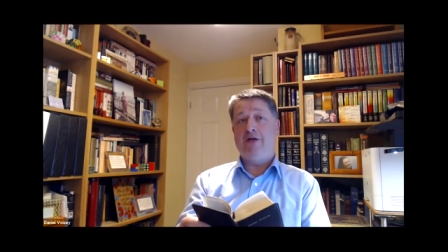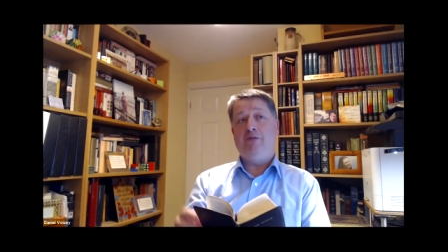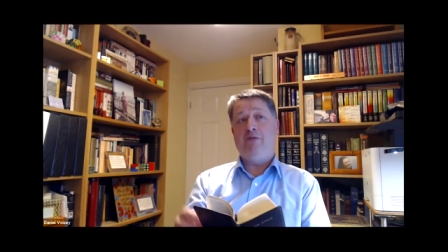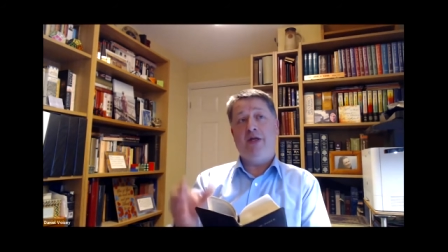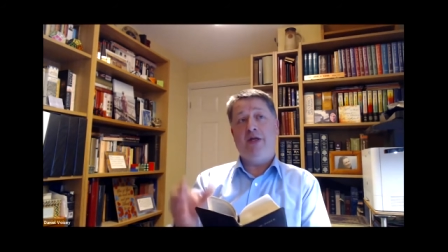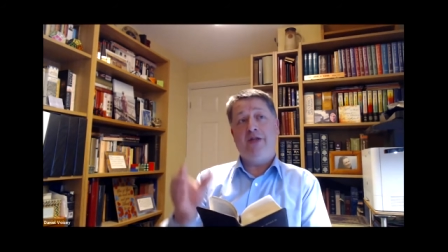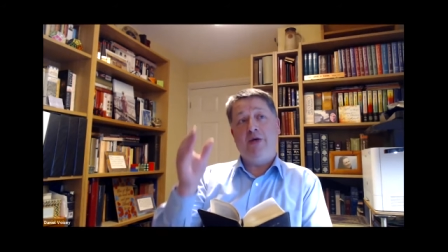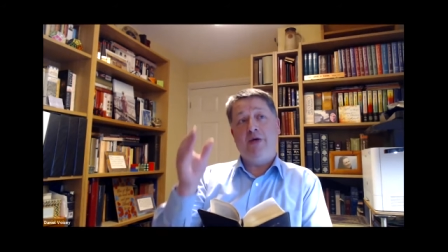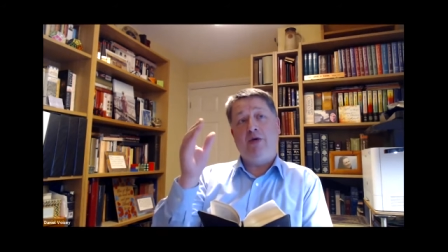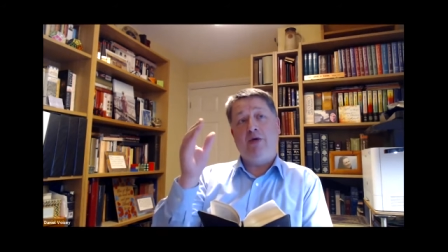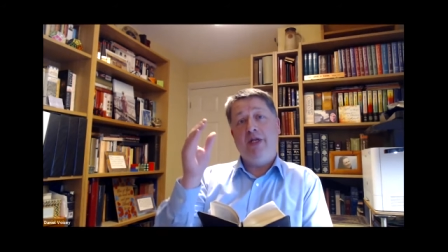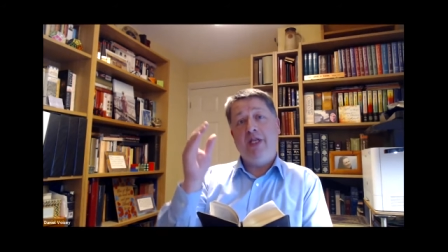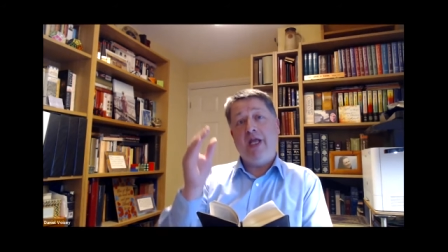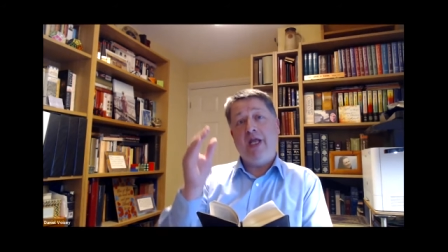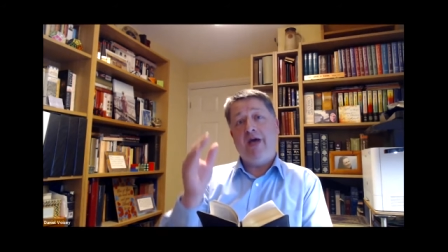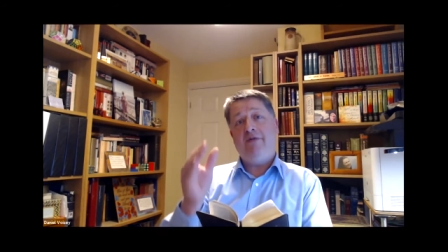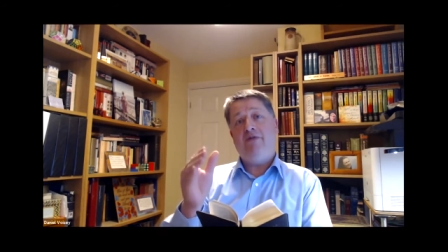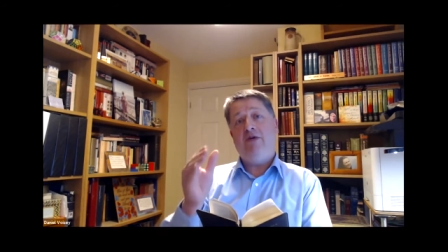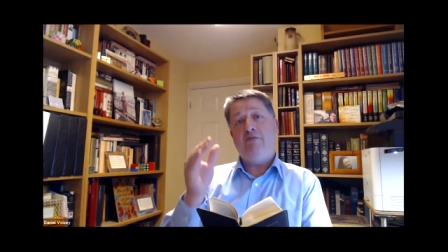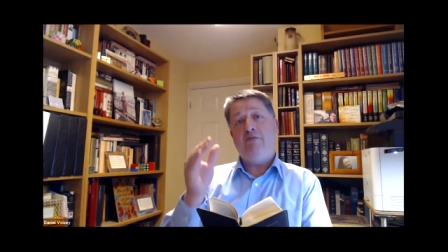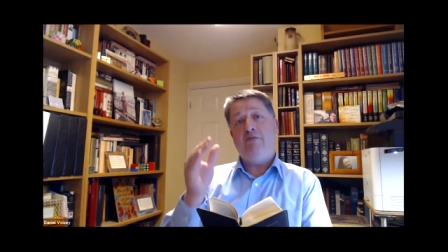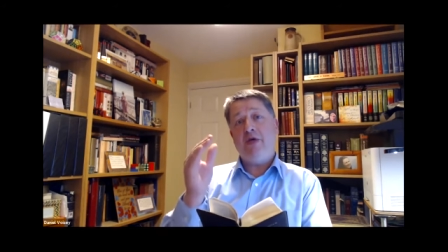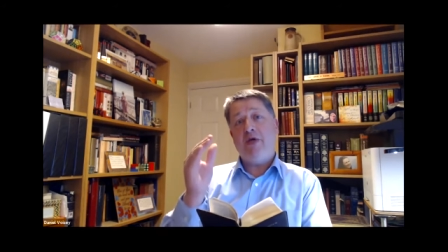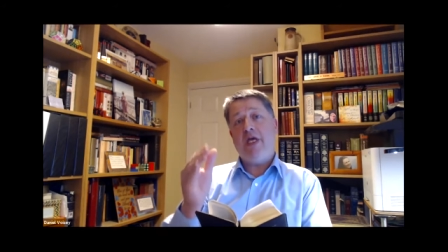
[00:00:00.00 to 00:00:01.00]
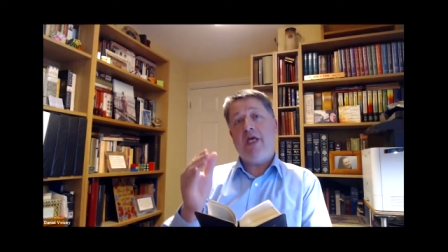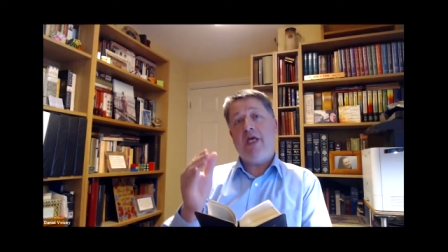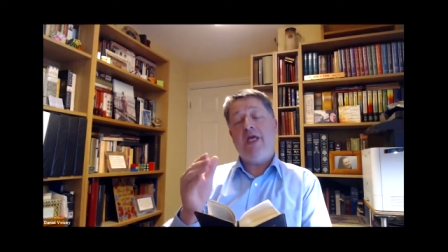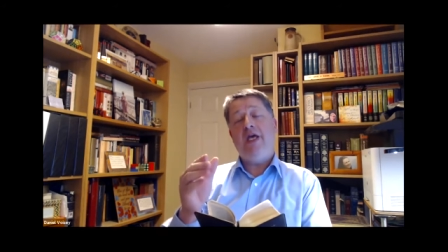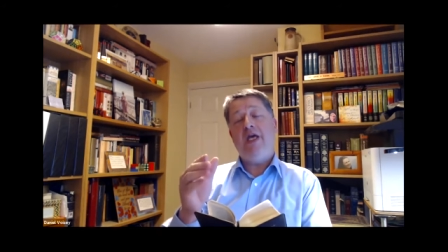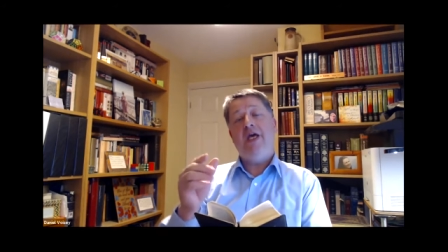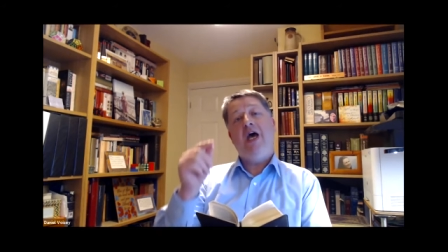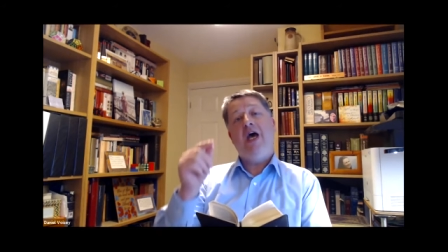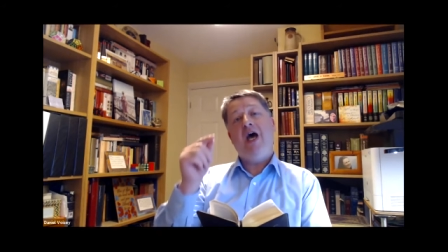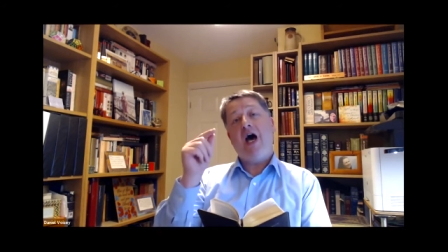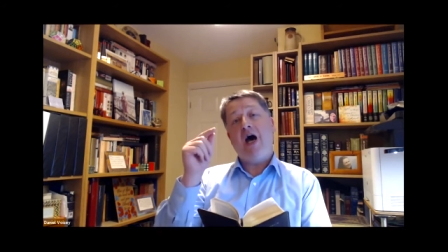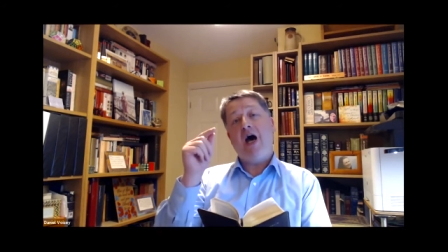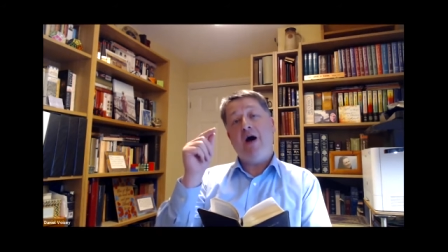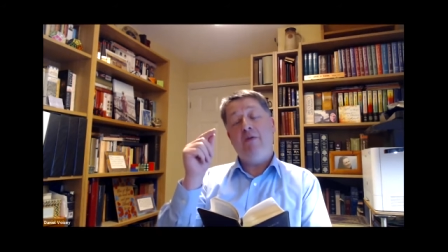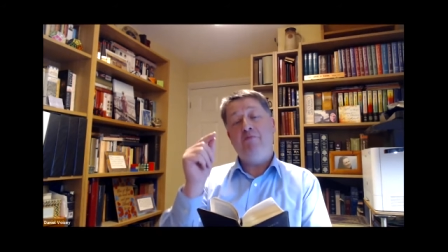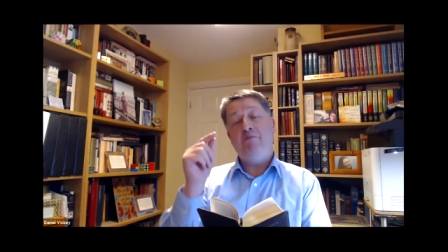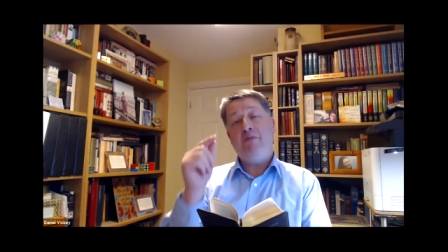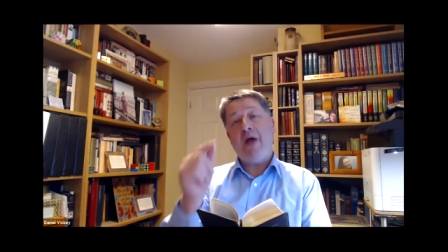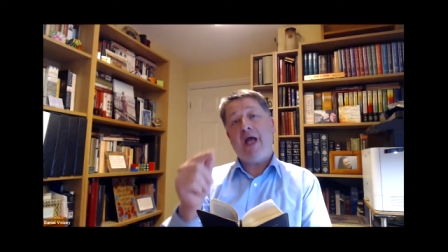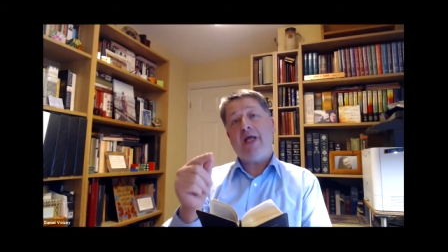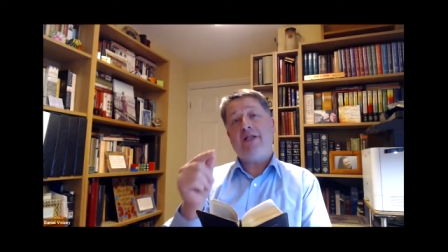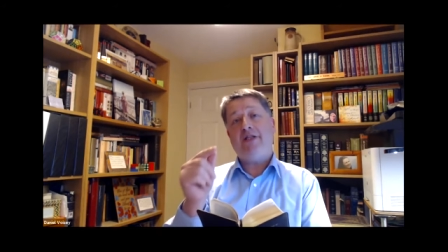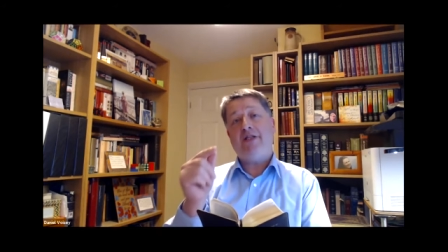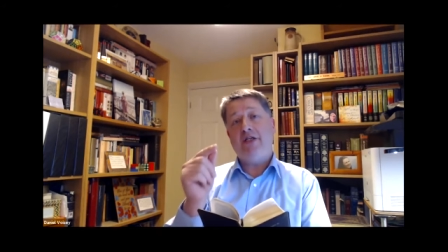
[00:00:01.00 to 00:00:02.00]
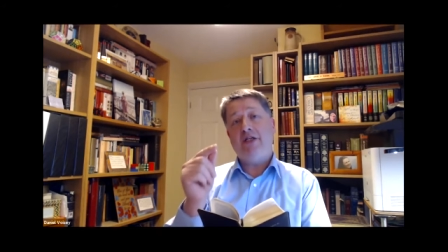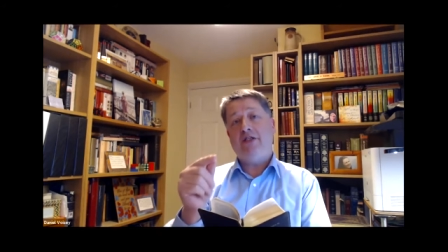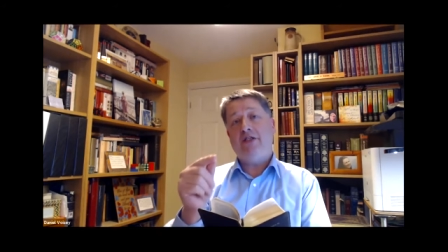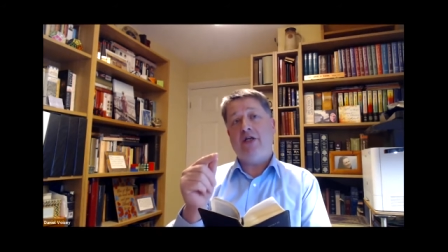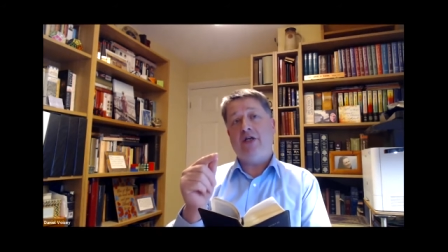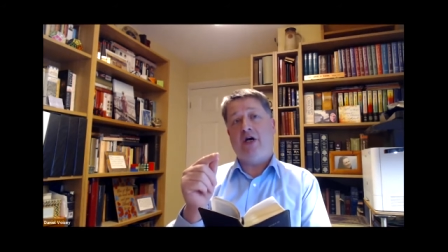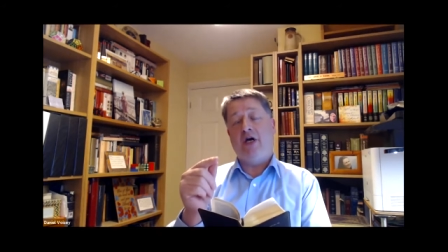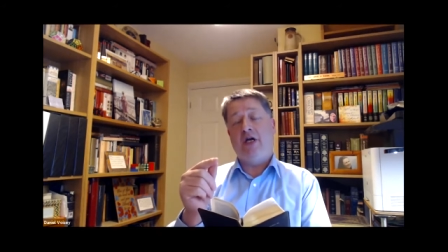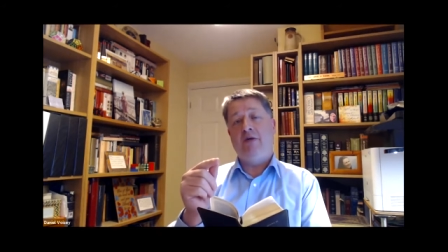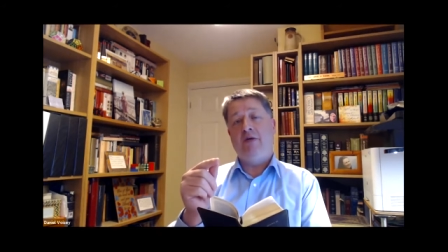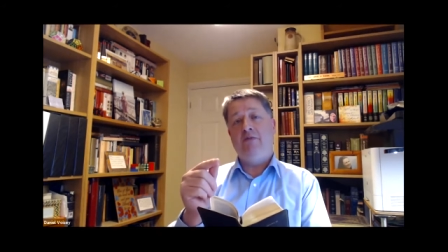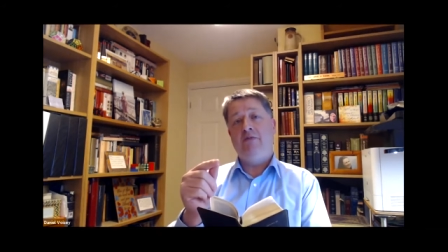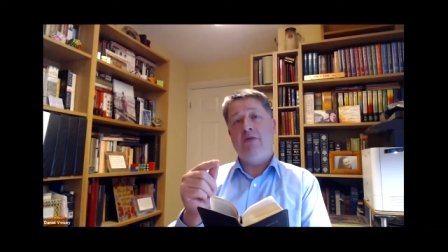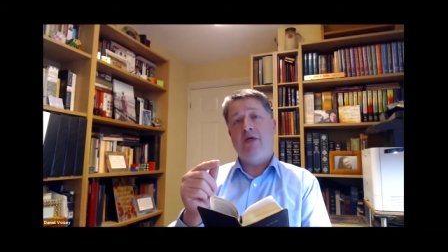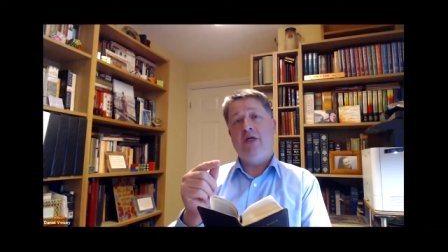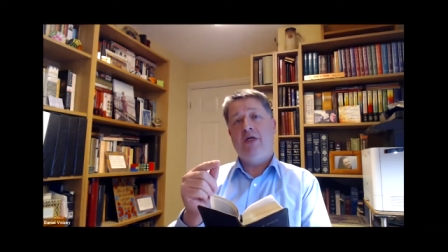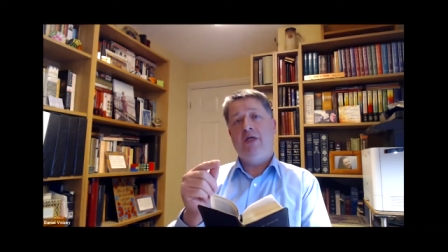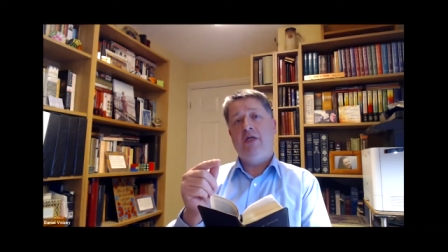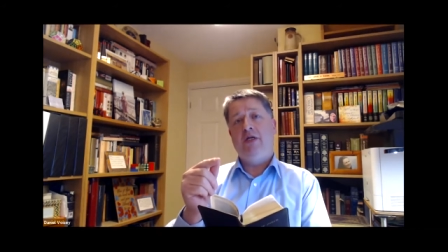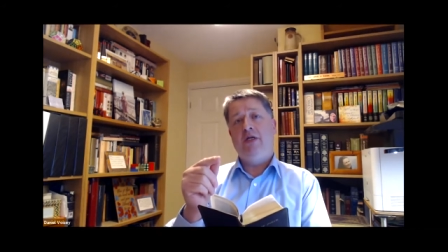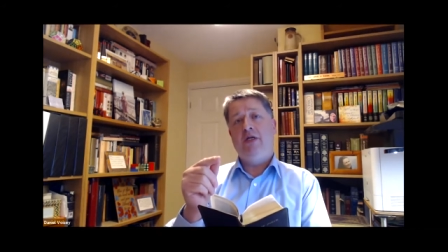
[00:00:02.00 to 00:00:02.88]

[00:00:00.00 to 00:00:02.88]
but there will never be a better time